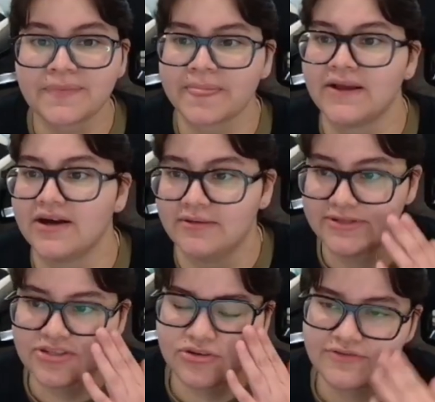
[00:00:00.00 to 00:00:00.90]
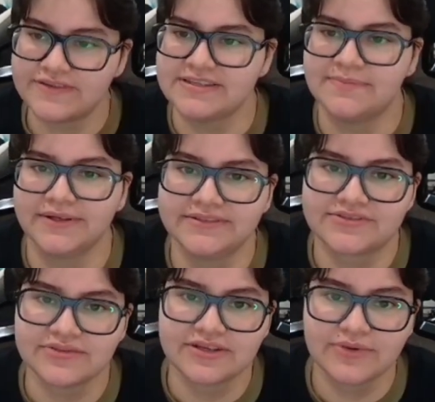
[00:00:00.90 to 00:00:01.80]
Let's go over these buttons
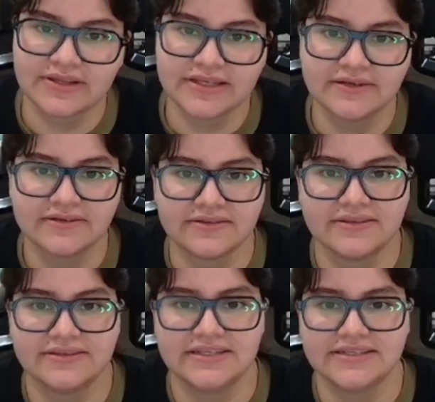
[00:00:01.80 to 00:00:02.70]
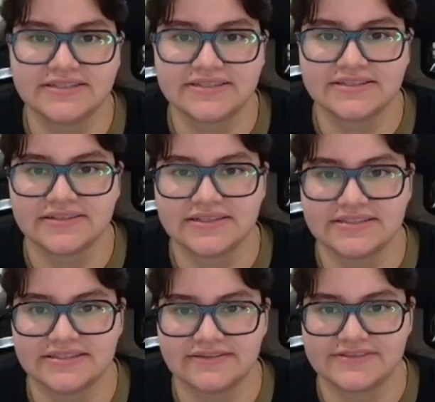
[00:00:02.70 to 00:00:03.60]
really quickly. This
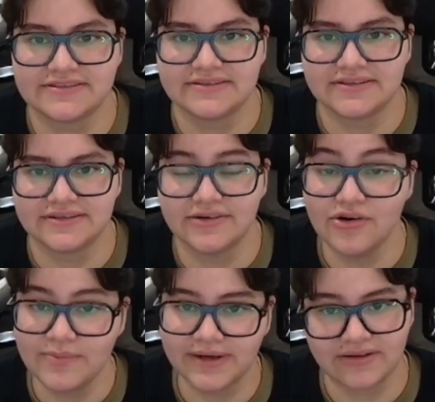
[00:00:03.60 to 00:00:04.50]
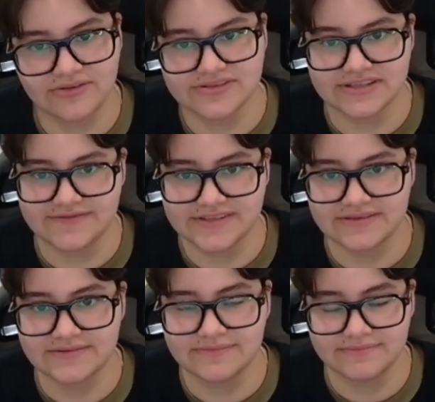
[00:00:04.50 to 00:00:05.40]
is the left, open and close
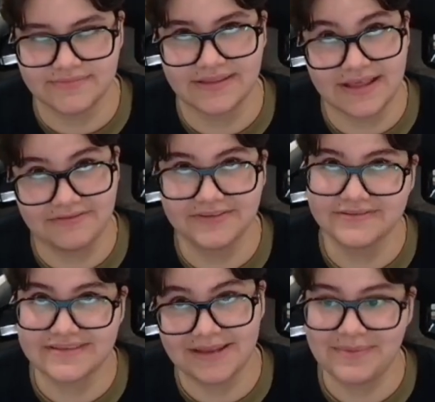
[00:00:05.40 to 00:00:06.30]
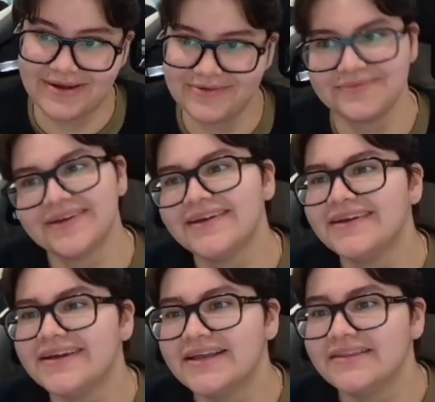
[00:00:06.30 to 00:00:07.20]
the left side panel.
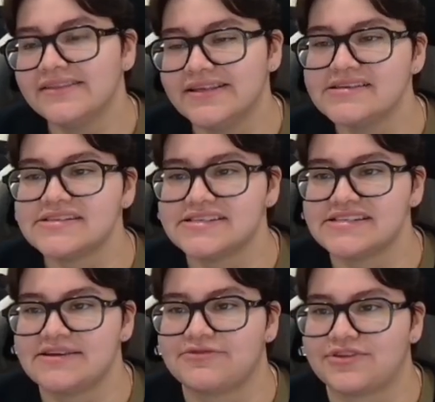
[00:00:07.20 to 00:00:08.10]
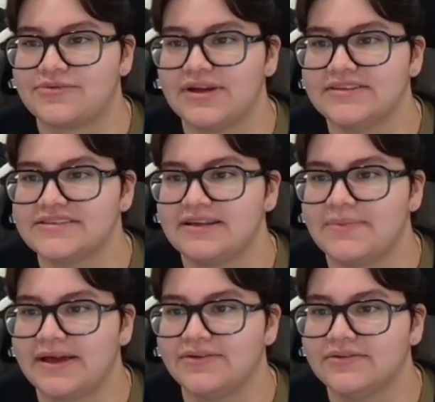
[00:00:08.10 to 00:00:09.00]
This is the same for the right side
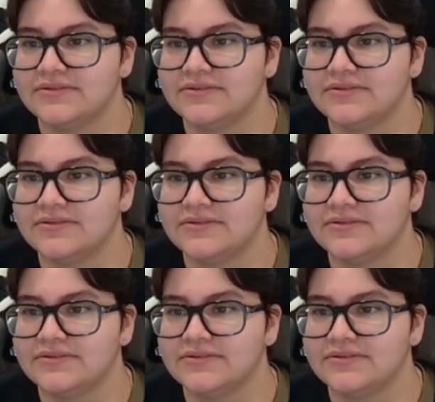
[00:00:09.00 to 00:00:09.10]
panel.